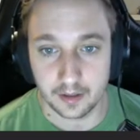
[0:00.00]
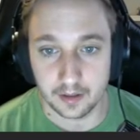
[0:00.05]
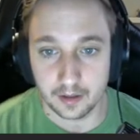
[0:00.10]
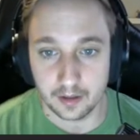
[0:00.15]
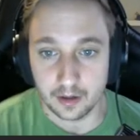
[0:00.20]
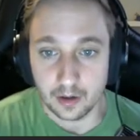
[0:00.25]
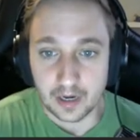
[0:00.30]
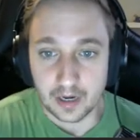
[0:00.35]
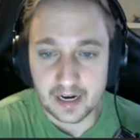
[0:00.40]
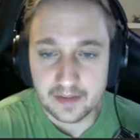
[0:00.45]

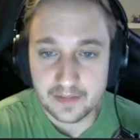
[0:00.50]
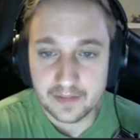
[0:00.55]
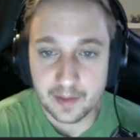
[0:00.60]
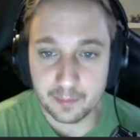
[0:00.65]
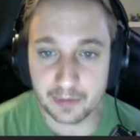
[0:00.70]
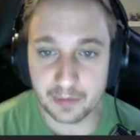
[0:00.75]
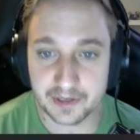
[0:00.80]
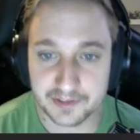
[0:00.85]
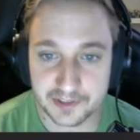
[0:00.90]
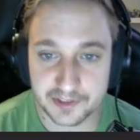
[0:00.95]
All right, that
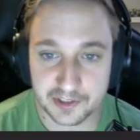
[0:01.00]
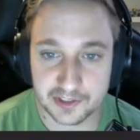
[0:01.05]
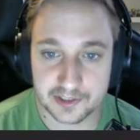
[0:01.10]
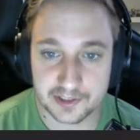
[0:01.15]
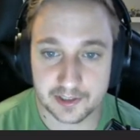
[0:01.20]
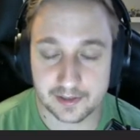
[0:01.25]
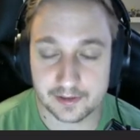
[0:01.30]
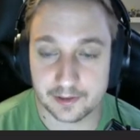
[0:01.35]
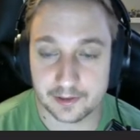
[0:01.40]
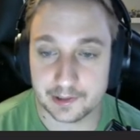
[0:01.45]
brings us to
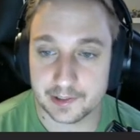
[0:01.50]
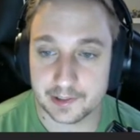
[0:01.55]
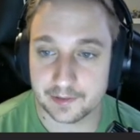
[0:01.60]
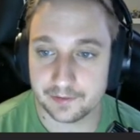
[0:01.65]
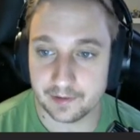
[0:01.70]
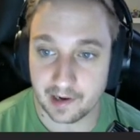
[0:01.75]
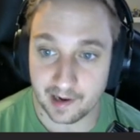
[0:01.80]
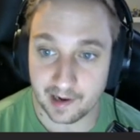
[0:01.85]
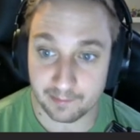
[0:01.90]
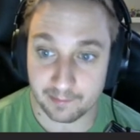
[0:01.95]

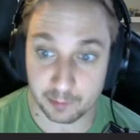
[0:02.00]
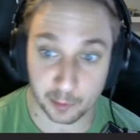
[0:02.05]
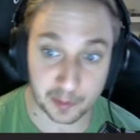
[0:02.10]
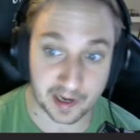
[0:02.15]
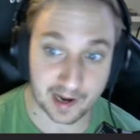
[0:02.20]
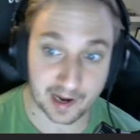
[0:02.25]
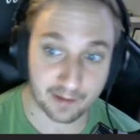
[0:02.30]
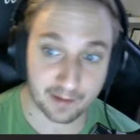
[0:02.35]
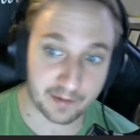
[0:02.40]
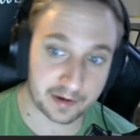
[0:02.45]
35, where we
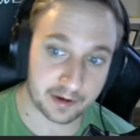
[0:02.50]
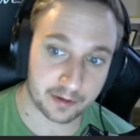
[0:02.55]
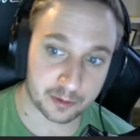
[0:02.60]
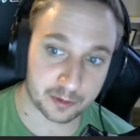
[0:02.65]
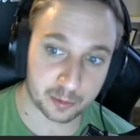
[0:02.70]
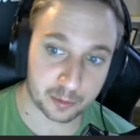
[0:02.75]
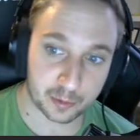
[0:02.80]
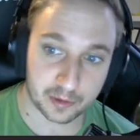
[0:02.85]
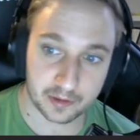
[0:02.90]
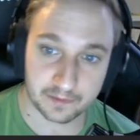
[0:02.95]
have another
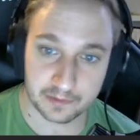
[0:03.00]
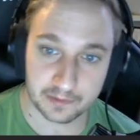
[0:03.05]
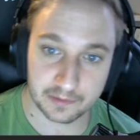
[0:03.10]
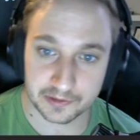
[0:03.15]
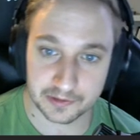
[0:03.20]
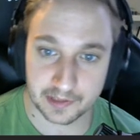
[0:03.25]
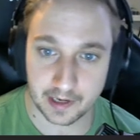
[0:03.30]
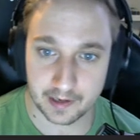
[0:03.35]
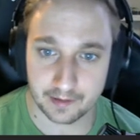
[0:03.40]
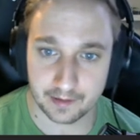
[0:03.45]
one of those
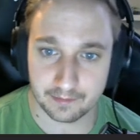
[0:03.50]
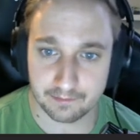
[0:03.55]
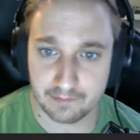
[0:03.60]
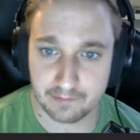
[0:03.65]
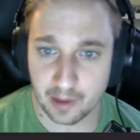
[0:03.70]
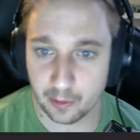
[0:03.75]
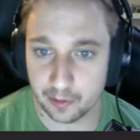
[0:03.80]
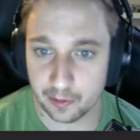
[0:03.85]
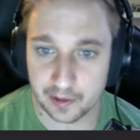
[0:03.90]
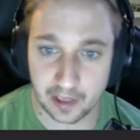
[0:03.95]
kind of
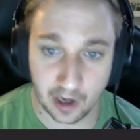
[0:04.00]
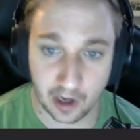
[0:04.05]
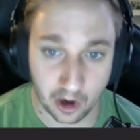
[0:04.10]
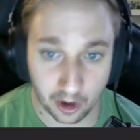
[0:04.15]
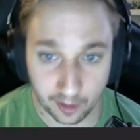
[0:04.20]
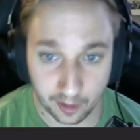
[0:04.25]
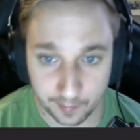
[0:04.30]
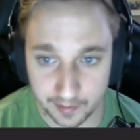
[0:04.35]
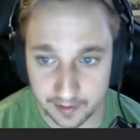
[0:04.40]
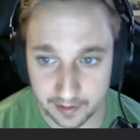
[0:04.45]
melody
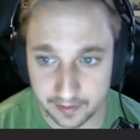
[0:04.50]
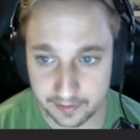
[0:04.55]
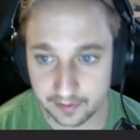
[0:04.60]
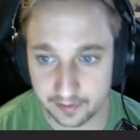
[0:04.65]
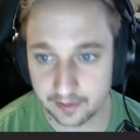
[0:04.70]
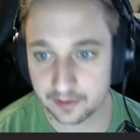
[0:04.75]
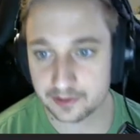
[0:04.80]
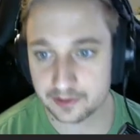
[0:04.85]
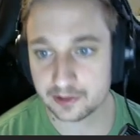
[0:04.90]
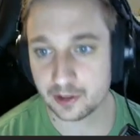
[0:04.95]
harmony
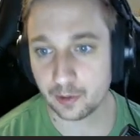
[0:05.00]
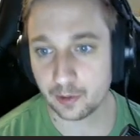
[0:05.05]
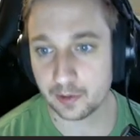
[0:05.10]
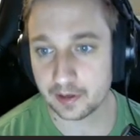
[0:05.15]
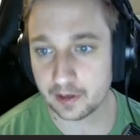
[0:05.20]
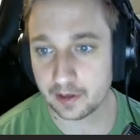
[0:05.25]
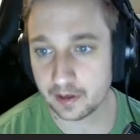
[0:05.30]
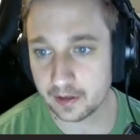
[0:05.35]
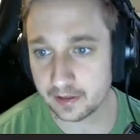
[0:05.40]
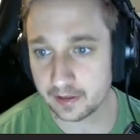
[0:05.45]
things going
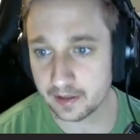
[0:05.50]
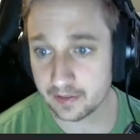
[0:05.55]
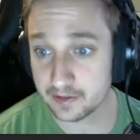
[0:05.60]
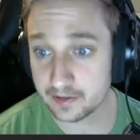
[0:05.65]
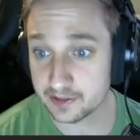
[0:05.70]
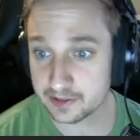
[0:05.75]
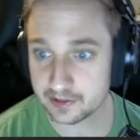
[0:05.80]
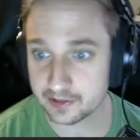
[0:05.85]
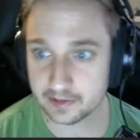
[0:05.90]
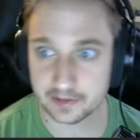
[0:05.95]
on, and
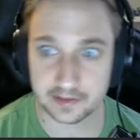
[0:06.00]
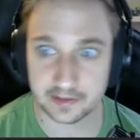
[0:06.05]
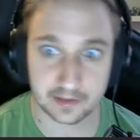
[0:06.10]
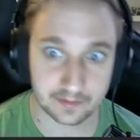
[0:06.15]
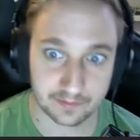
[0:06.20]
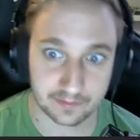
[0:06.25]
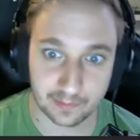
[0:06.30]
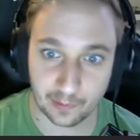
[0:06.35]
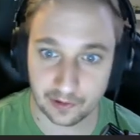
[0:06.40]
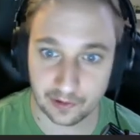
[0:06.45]
this is
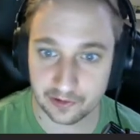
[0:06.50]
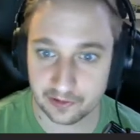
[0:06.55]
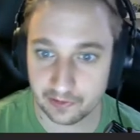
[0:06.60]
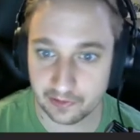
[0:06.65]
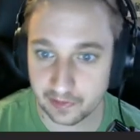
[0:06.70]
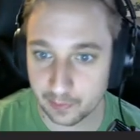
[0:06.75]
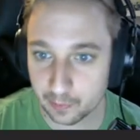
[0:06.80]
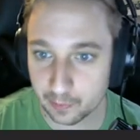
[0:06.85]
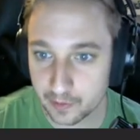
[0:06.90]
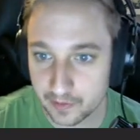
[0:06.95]

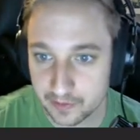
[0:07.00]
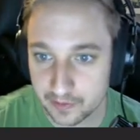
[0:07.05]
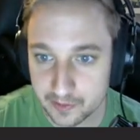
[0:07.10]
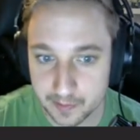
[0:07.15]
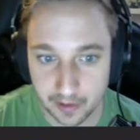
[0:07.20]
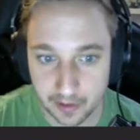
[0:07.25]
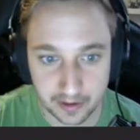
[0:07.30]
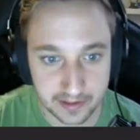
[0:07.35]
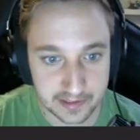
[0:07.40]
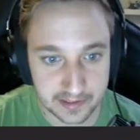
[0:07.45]
unfortunately one of those
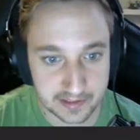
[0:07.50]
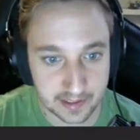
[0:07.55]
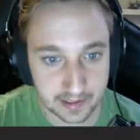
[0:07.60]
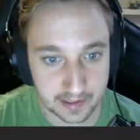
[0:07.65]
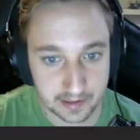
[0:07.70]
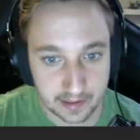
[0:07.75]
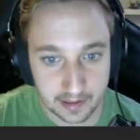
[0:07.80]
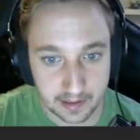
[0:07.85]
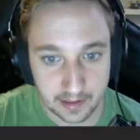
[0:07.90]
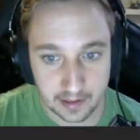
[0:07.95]
parts that
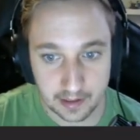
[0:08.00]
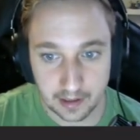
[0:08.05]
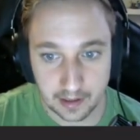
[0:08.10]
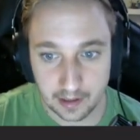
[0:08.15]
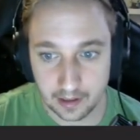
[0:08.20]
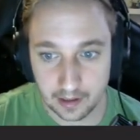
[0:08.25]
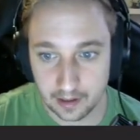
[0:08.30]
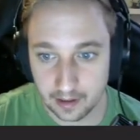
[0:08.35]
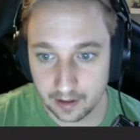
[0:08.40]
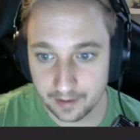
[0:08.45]

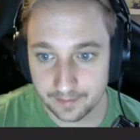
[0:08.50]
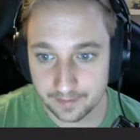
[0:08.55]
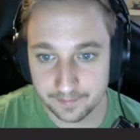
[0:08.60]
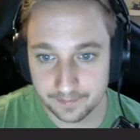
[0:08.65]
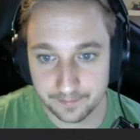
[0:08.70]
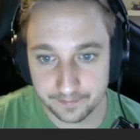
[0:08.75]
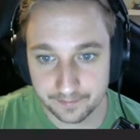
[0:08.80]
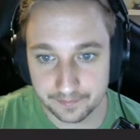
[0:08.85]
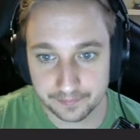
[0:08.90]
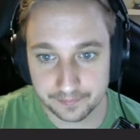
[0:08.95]

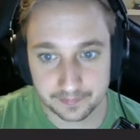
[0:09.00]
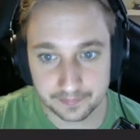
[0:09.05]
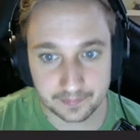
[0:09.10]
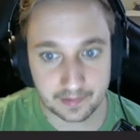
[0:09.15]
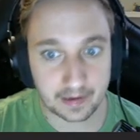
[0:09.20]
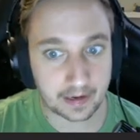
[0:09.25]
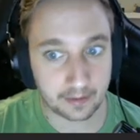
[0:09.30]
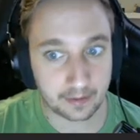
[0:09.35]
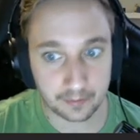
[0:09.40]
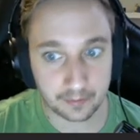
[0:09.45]

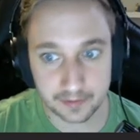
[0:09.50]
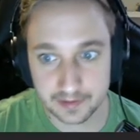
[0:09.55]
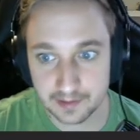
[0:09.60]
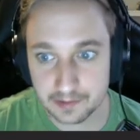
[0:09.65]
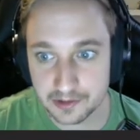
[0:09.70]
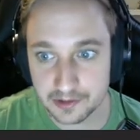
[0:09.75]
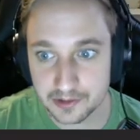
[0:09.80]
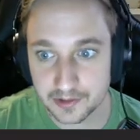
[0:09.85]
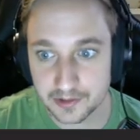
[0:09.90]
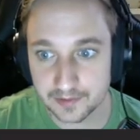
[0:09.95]
I can't really
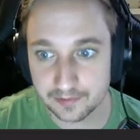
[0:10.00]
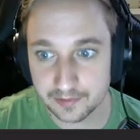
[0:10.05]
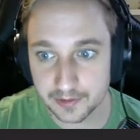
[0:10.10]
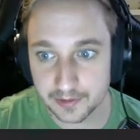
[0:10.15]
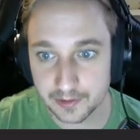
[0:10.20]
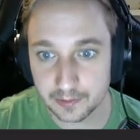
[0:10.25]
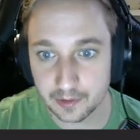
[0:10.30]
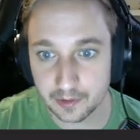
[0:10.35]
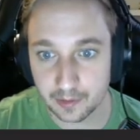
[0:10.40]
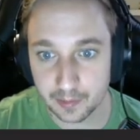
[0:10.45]
demonstrate for
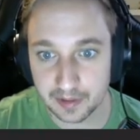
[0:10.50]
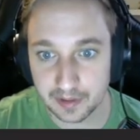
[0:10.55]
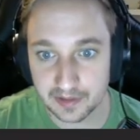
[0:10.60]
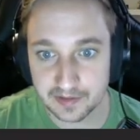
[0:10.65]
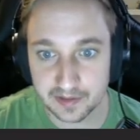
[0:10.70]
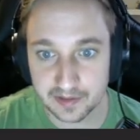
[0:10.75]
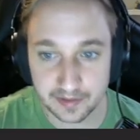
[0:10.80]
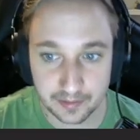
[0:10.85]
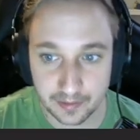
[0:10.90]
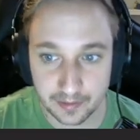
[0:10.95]
you all because
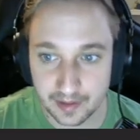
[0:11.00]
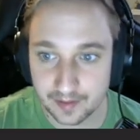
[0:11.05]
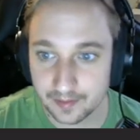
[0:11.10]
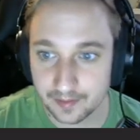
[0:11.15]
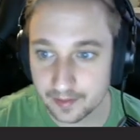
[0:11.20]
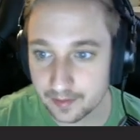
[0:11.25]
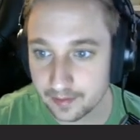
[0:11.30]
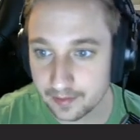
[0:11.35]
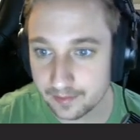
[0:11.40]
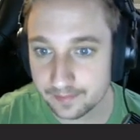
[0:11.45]
I don't have
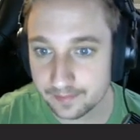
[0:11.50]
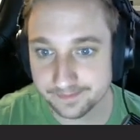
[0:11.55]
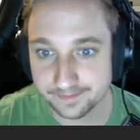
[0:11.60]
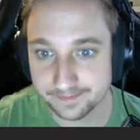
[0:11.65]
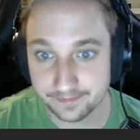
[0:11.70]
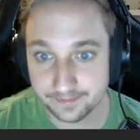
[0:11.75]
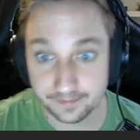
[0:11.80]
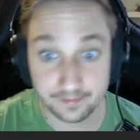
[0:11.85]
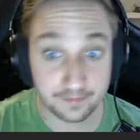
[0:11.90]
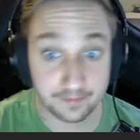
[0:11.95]
a
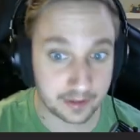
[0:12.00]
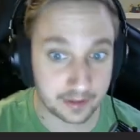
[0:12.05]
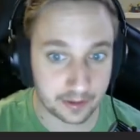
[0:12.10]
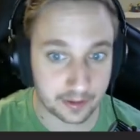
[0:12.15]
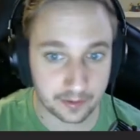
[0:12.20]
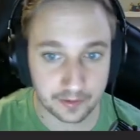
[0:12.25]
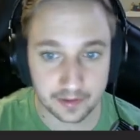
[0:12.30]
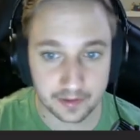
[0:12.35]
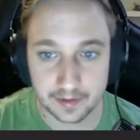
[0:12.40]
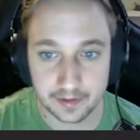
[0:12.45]

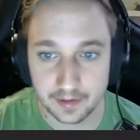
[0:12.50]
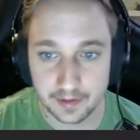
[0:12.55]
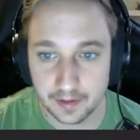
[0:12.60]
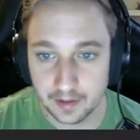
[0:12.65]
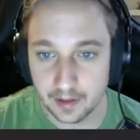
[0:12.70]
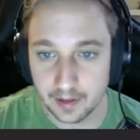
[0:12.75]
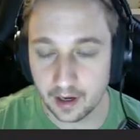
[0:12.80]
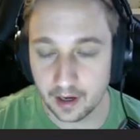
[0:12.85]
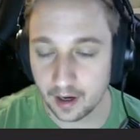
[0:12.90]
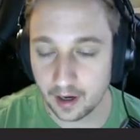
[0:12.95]
viola,
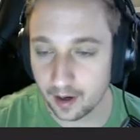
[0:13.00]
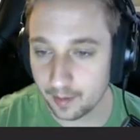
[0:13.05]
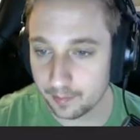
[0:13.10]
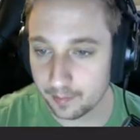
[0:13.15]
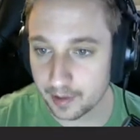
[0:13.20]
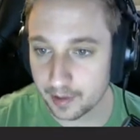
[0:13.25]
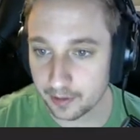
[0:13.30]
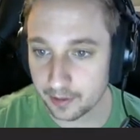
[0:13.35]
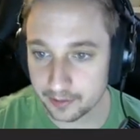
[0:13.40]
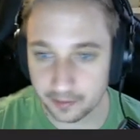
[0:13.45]
but
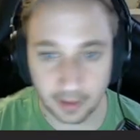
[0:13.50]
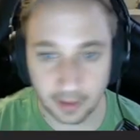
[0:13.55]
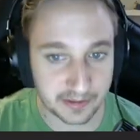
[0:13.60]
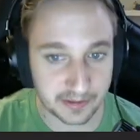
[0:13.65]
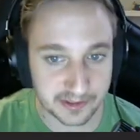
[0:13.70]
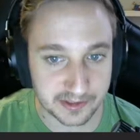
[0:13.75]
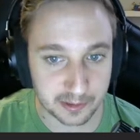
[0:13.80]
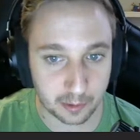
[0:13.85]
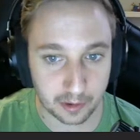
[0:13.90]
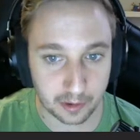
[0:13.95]
I'll do my
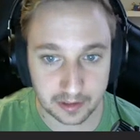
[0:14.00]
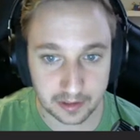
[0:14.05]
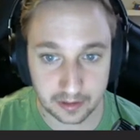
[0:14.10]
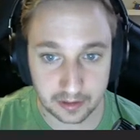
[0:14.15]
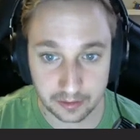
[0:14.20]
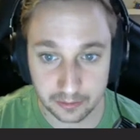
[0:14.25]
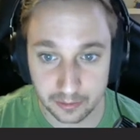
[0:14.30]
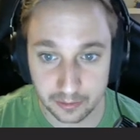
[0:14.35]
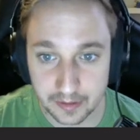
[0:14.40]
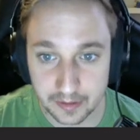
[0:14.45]
best to walk you
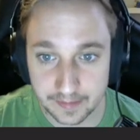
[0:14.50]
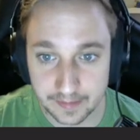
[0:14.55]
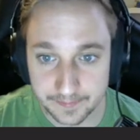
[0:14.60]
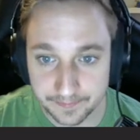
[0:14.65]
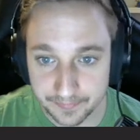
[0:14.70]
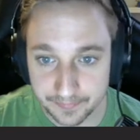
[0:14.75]
through it.